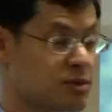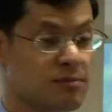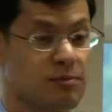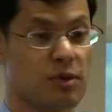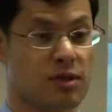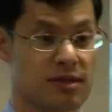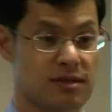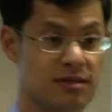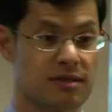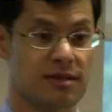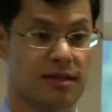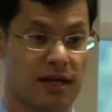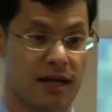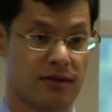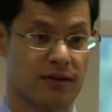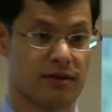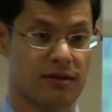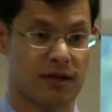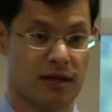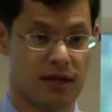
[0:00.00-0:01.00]
to put it
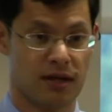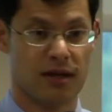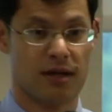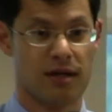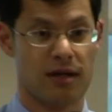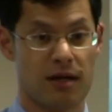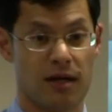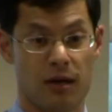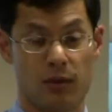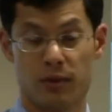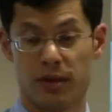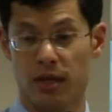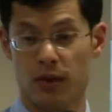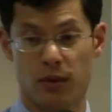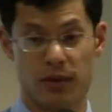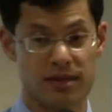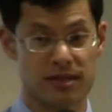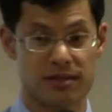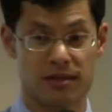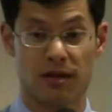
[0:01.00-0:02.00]
together. But we
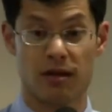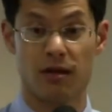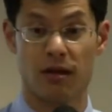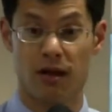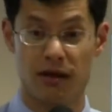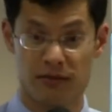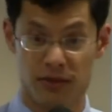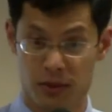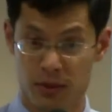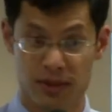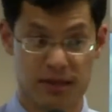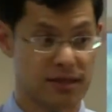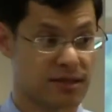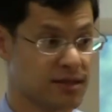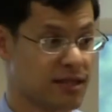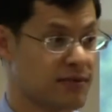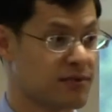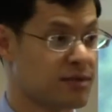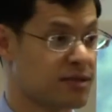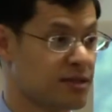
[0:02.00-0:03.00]
always love doing
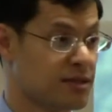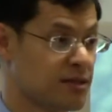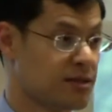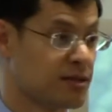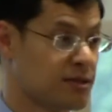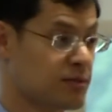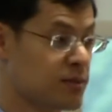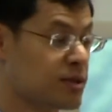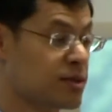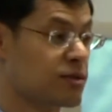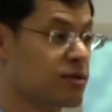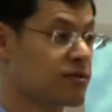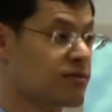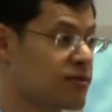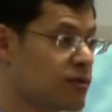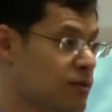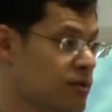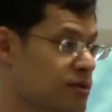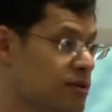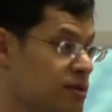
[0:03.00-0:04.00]
this every year, and we look
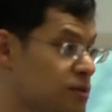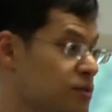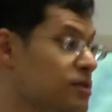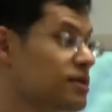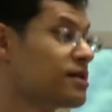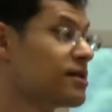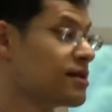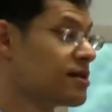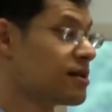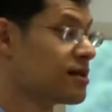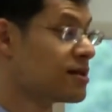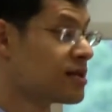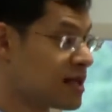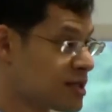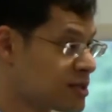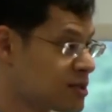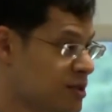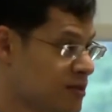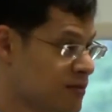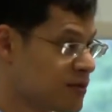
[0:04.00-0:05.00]
forward to doing it
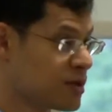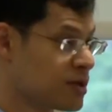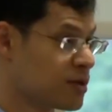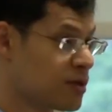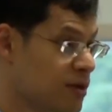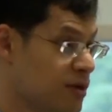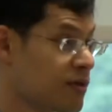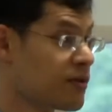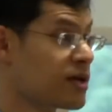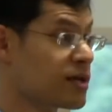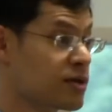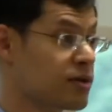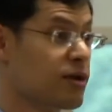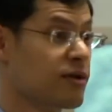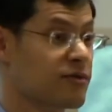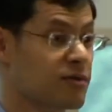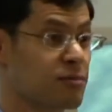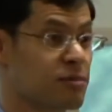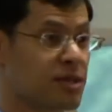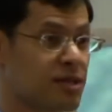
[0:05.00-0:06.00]
next year for you all. Thank you all
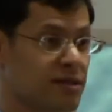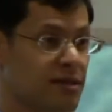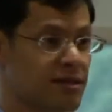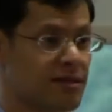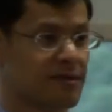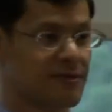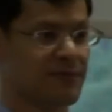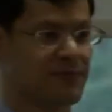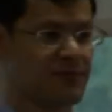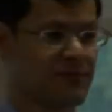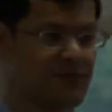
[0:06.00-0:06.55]
for being here.